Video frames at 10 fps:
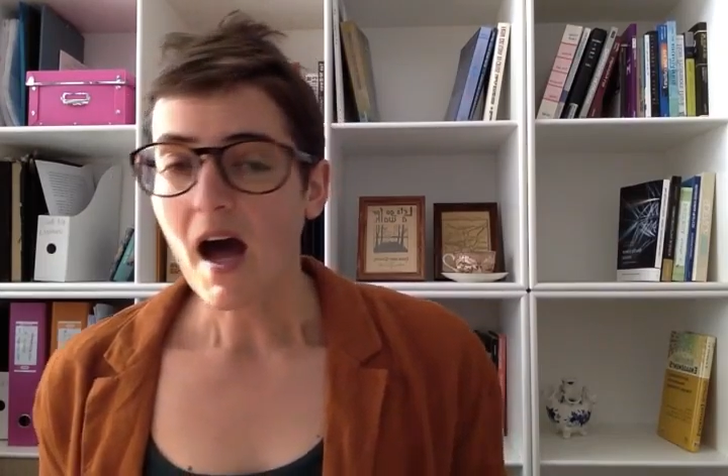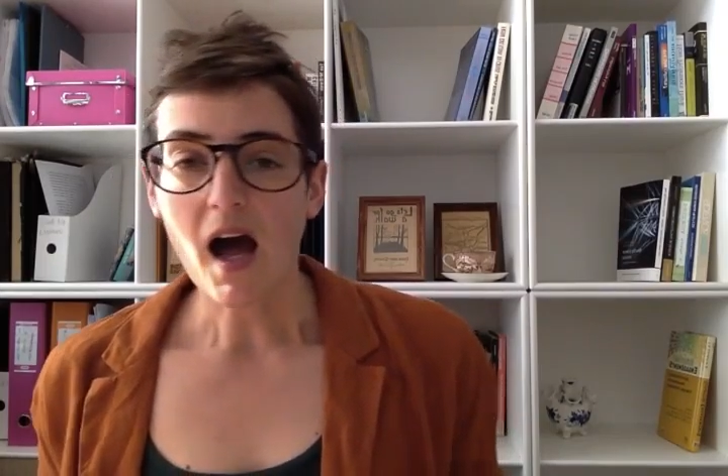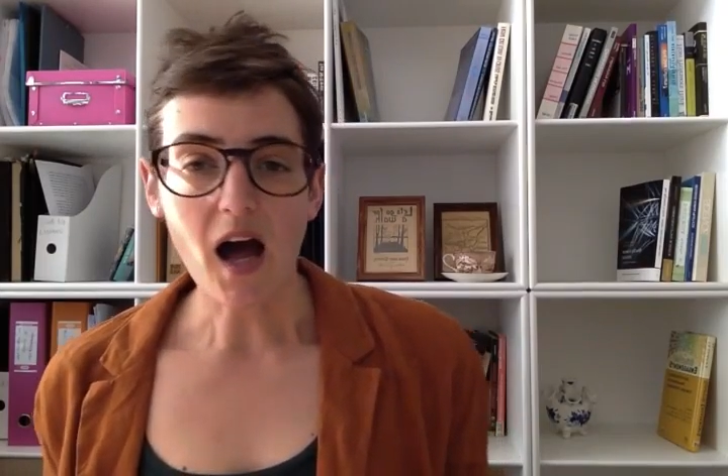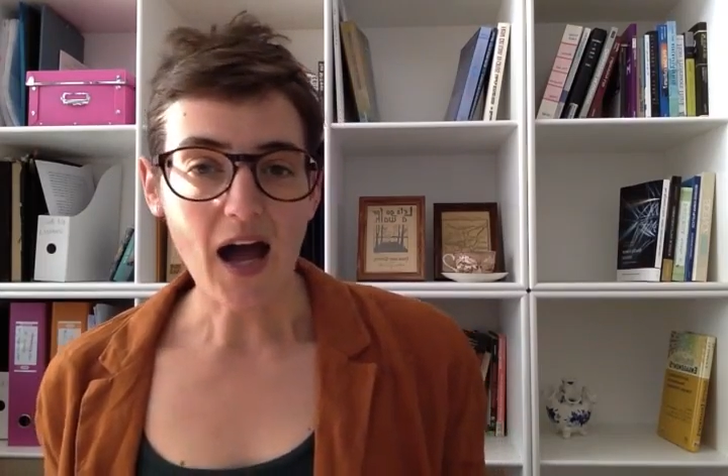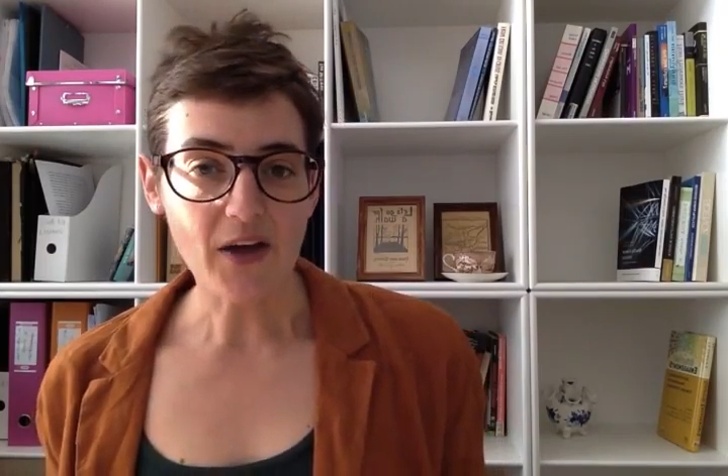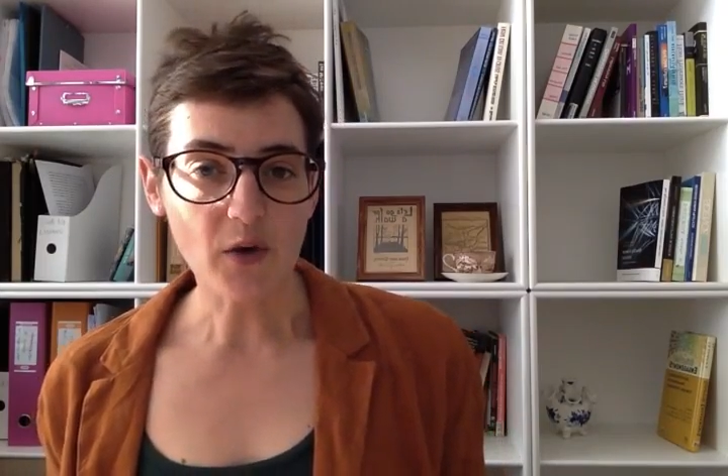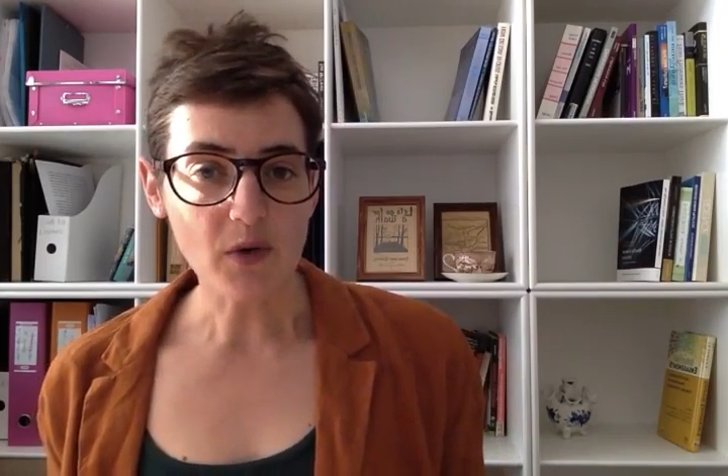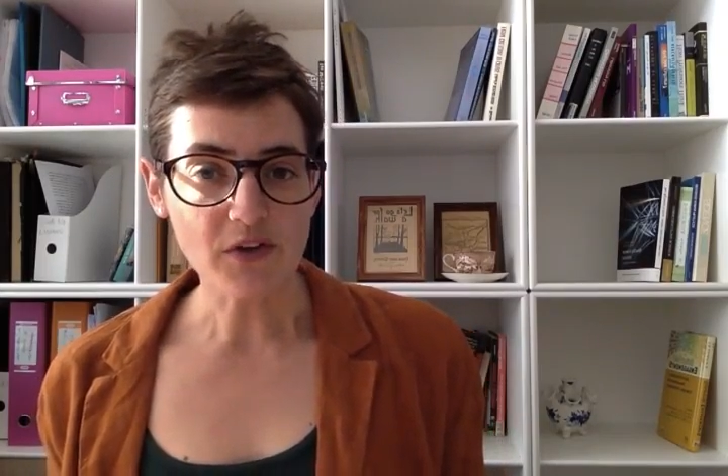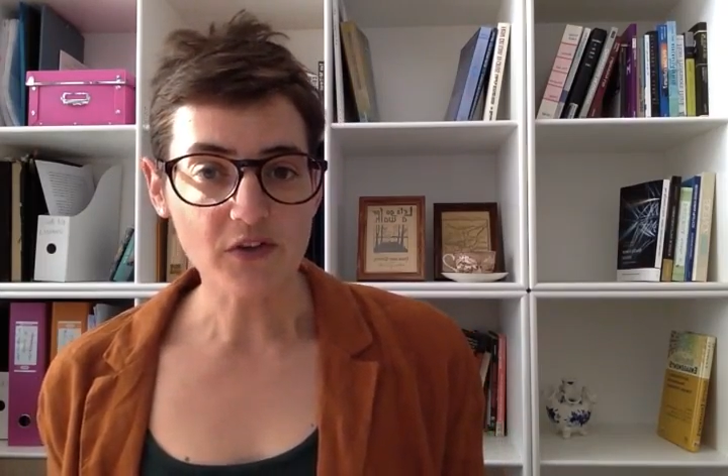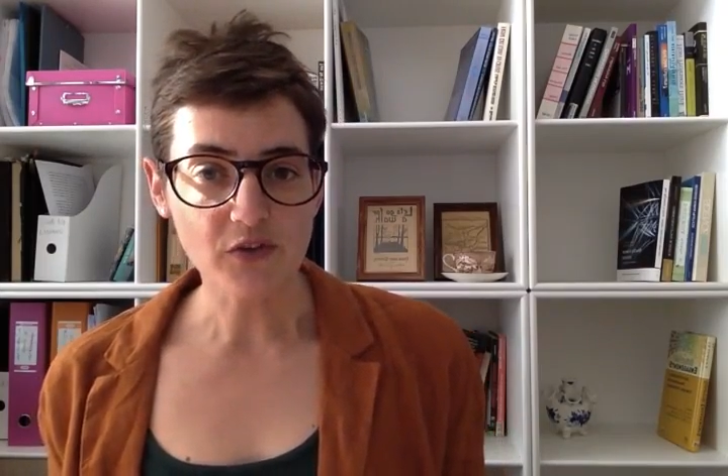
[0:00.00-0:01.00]
I don't
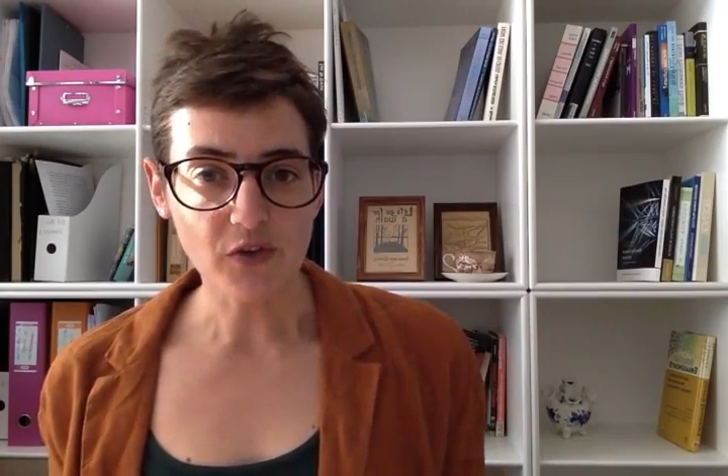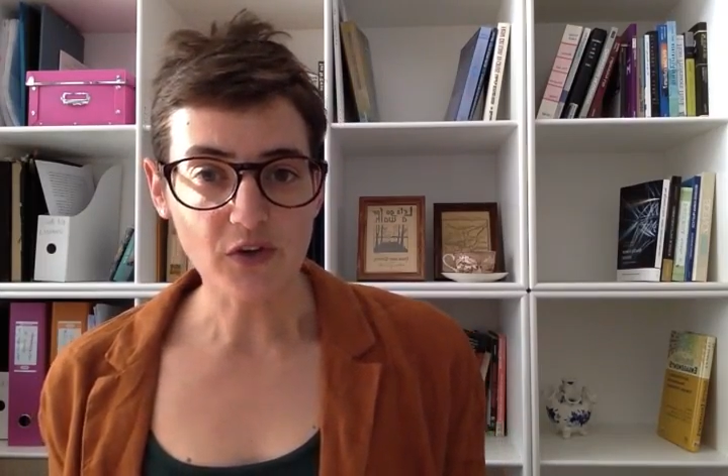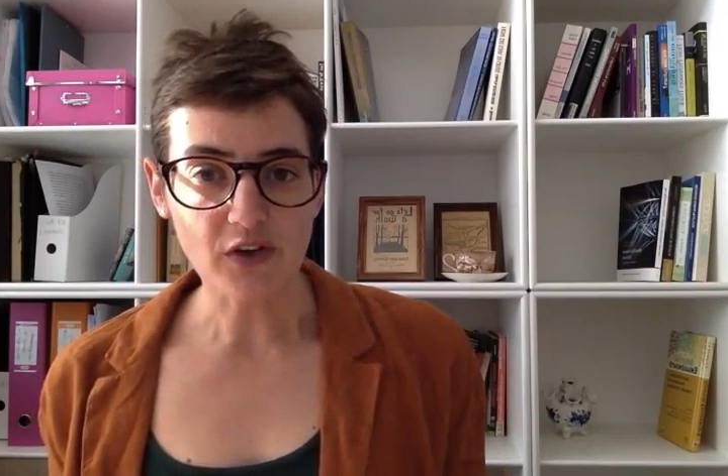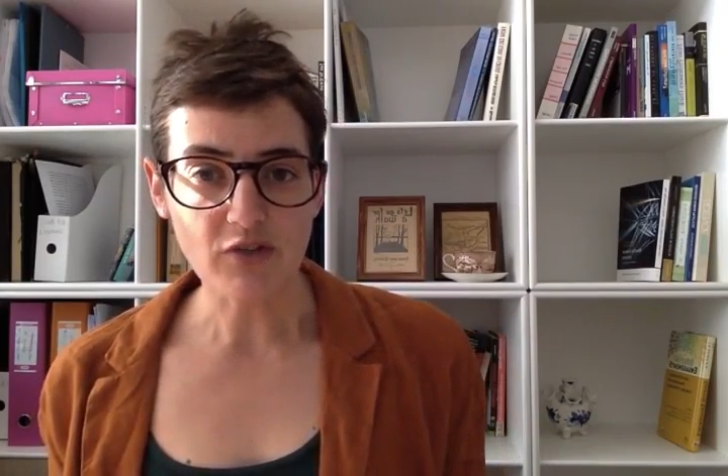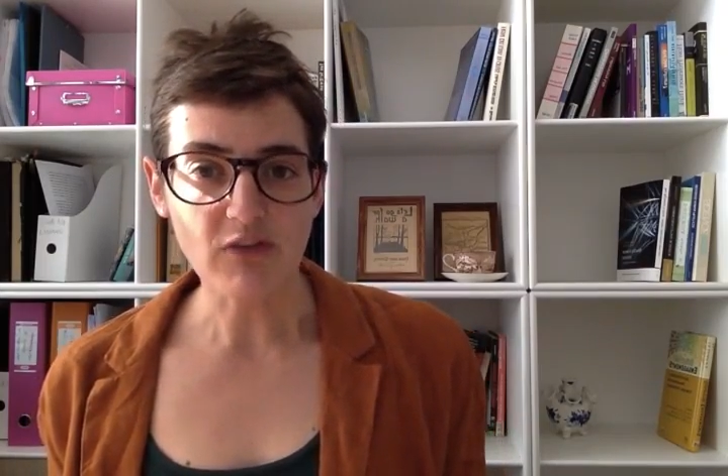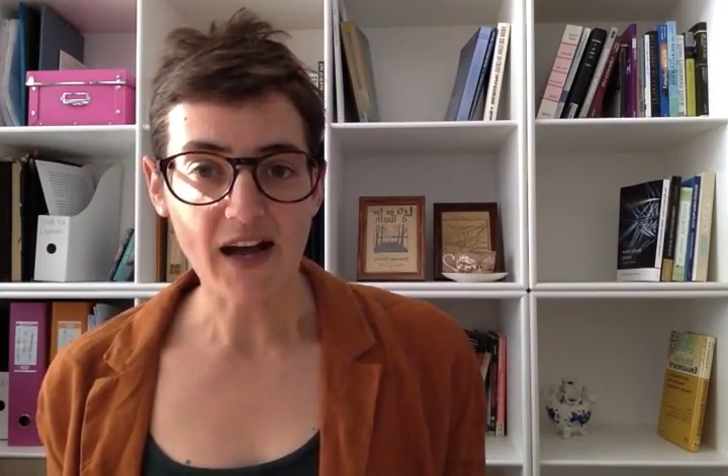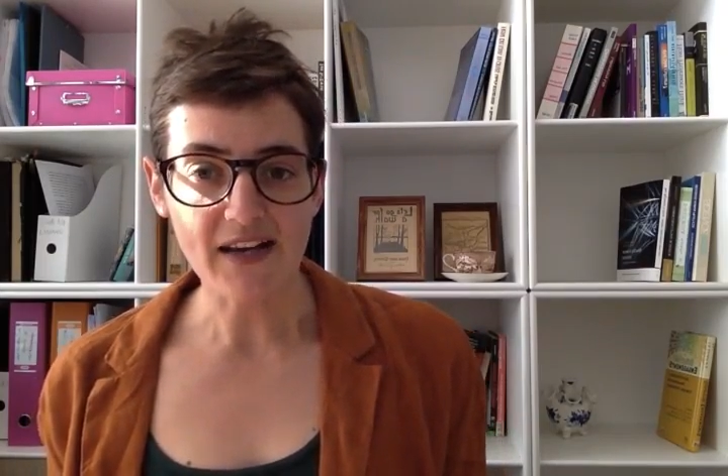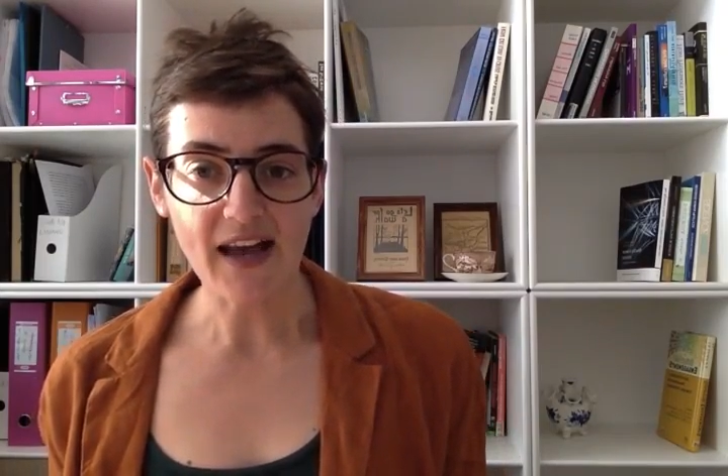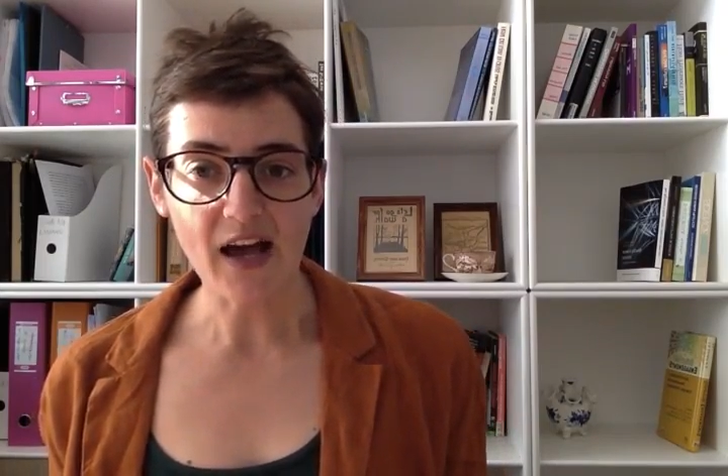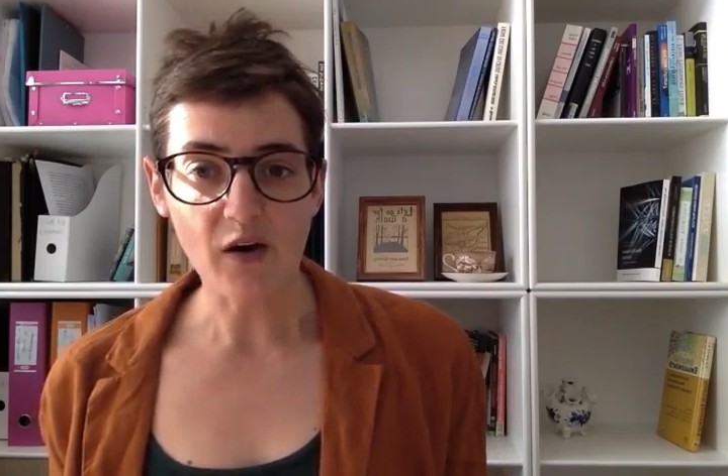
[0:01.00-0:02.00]
want to talk
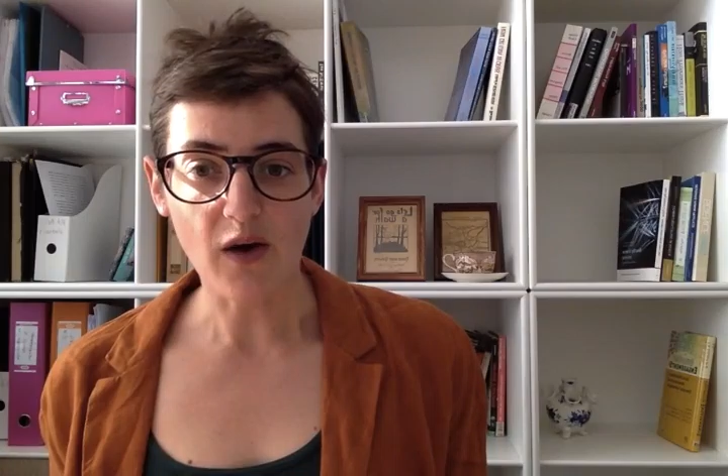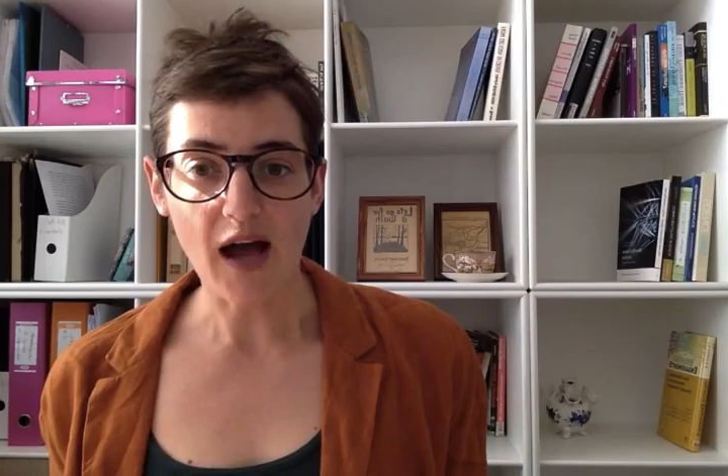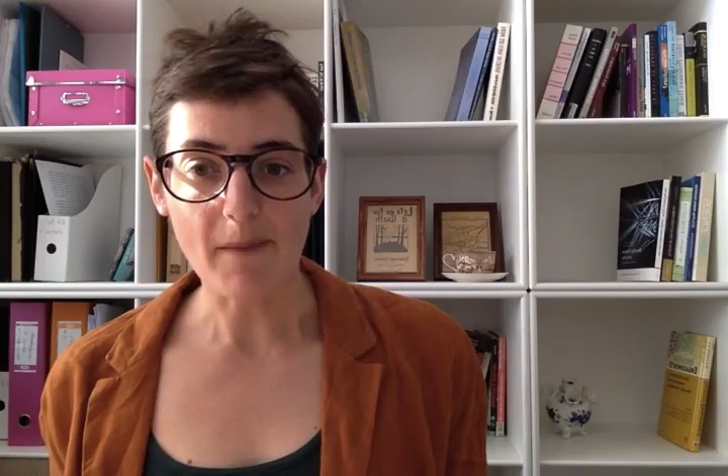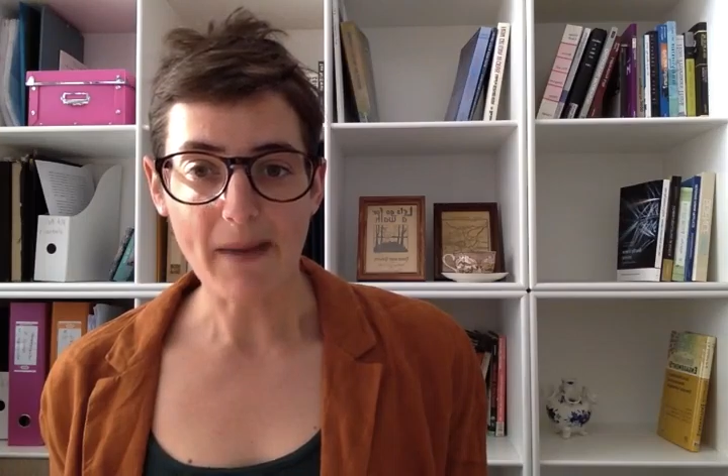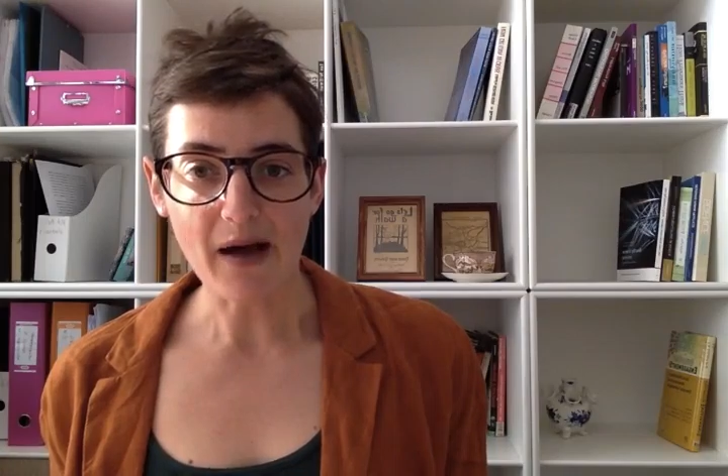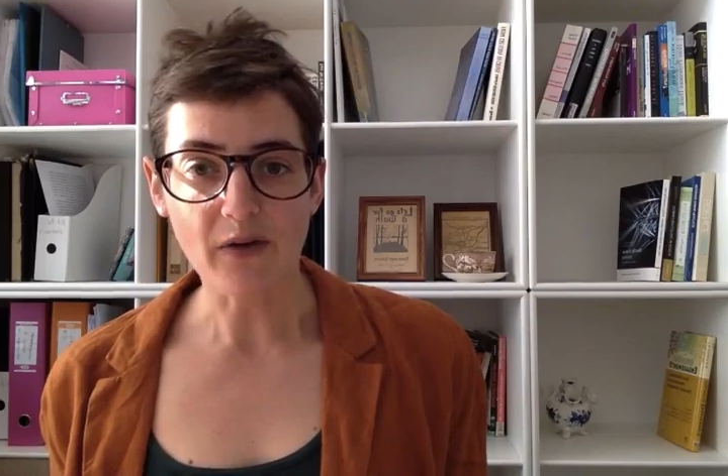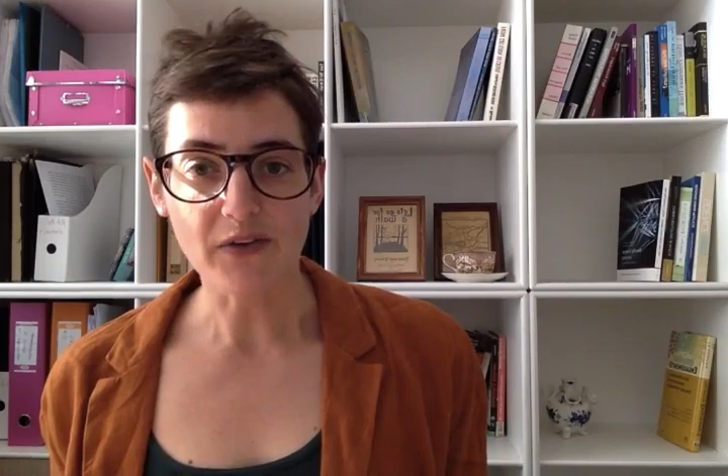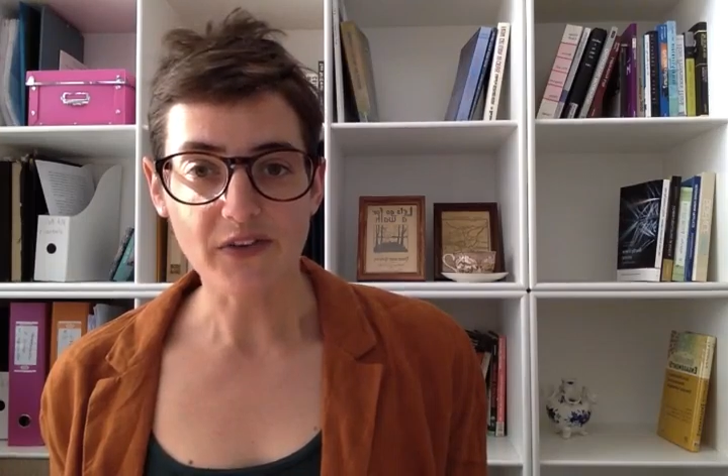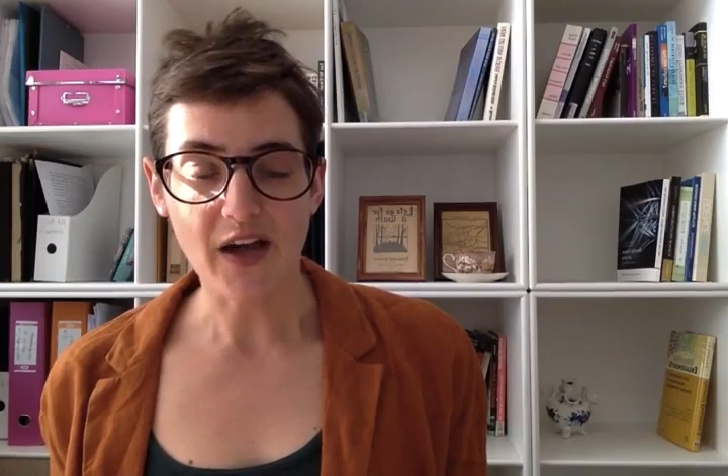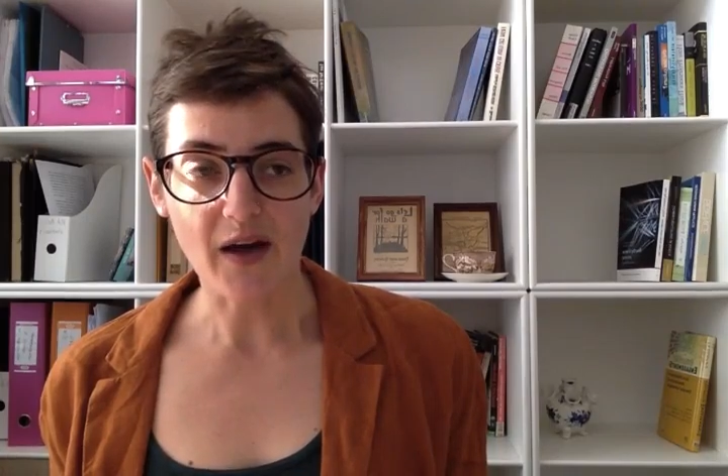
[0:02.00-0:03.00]
right now about